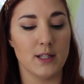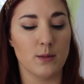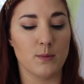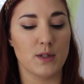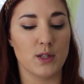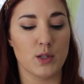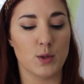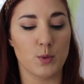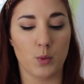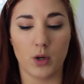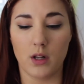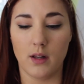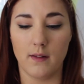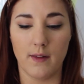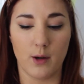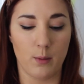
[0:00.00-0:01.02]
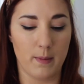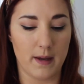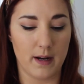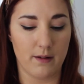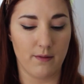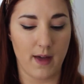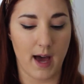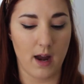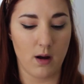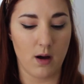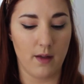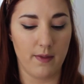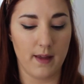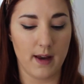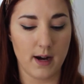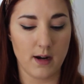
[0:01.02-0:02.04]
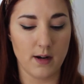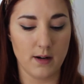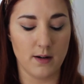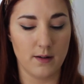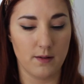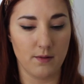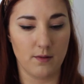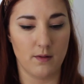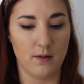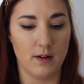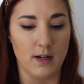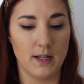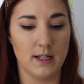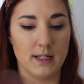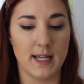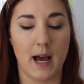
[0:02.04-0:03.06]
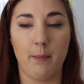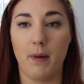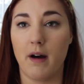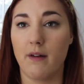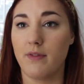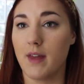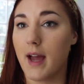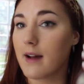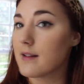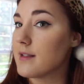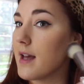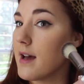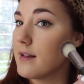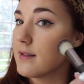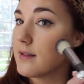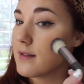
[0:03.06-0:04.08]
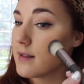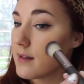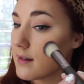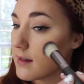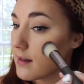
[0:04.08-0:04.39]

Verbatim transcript: So I'm just gonna swirl a little bit of that on there, tap off the excess,